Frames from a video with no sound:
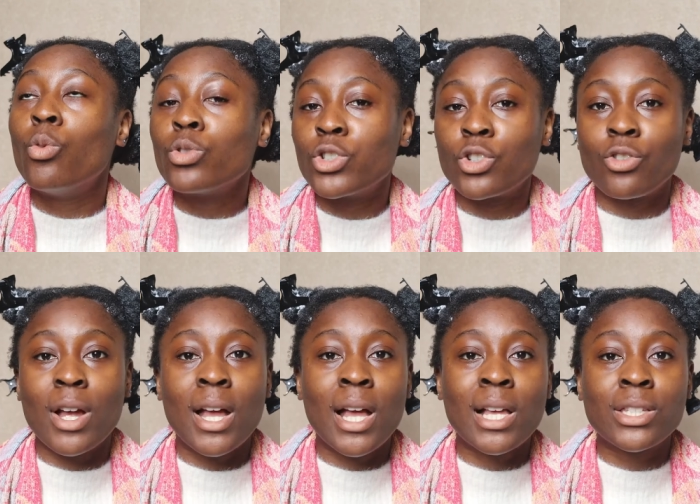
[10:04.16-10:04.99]

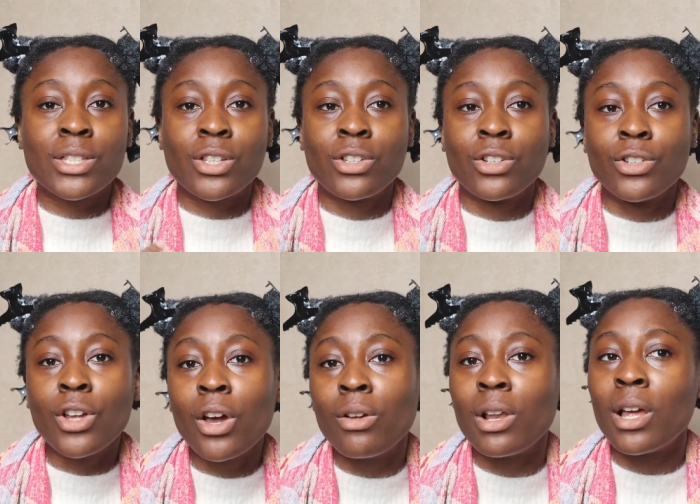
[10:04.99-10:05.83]
watercress,
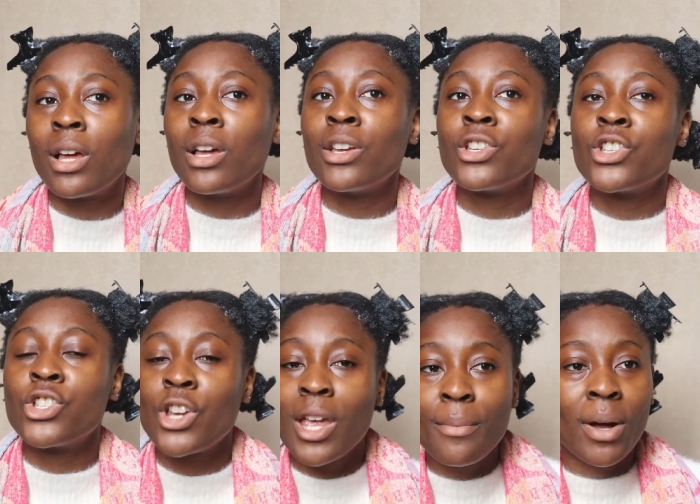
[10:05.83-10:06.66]
canola,
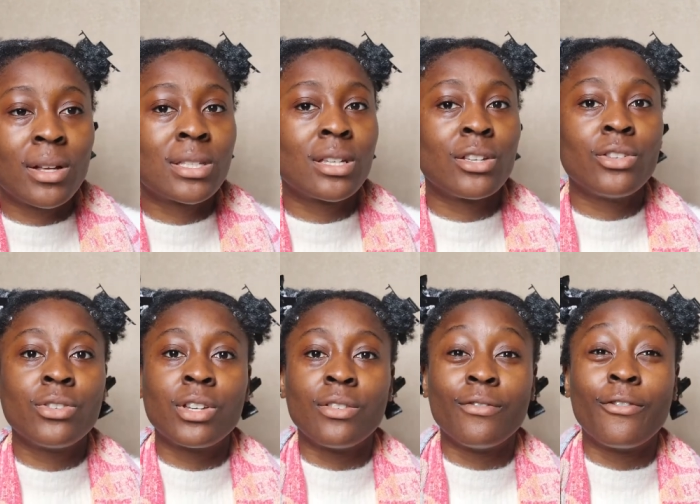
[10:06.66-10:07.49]
shea butter. You
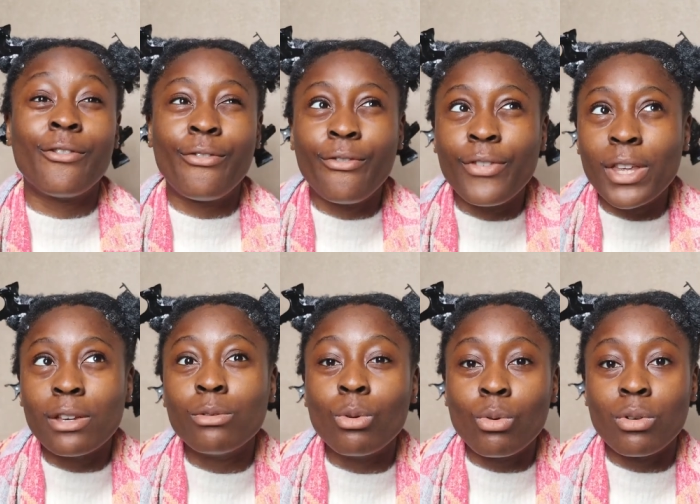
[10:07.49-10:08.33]
can
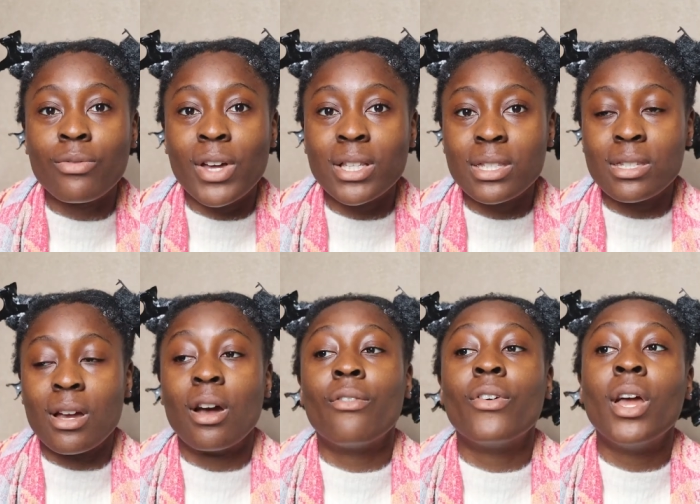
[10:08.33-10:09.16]
feel all of that
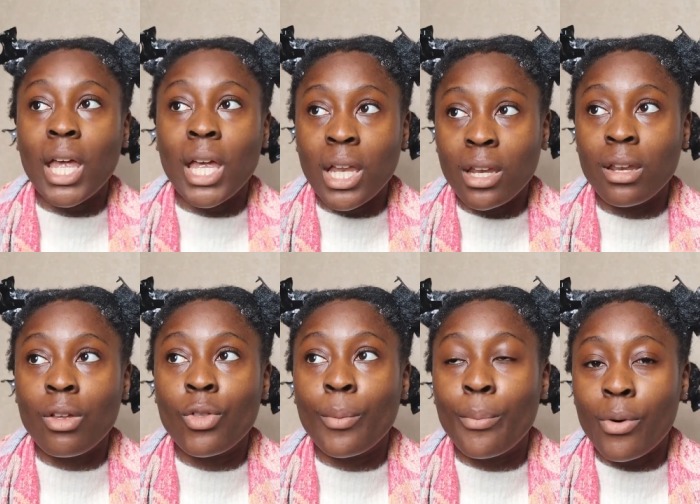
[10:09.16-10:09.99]
stuff in
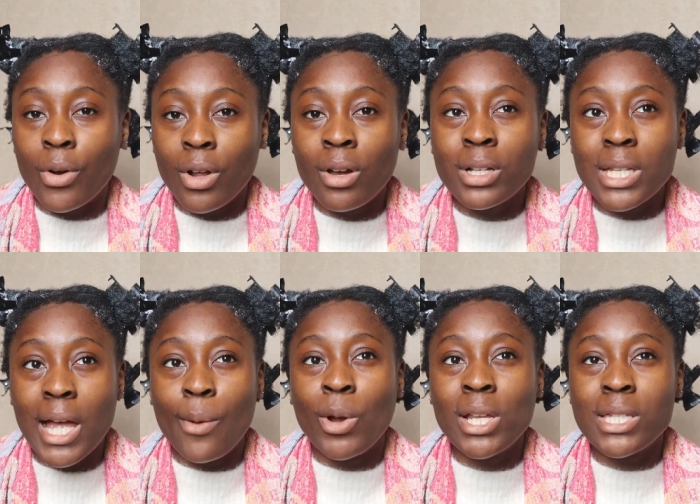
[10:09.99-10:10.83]
the product,
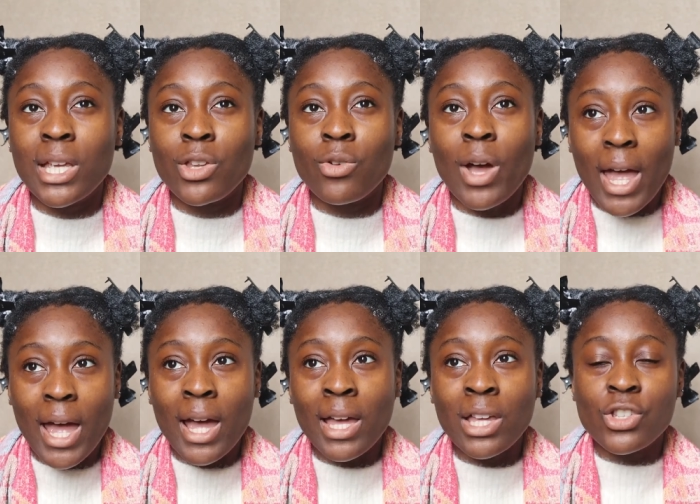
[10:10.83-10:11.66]
and when it's in your
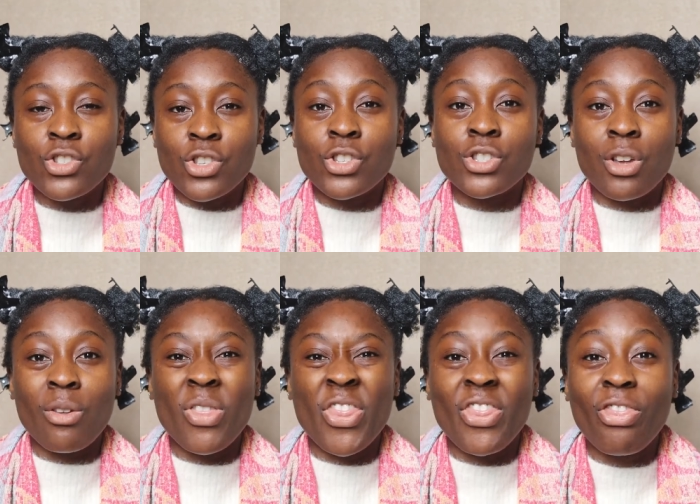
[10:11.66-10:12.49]
hair, it's just so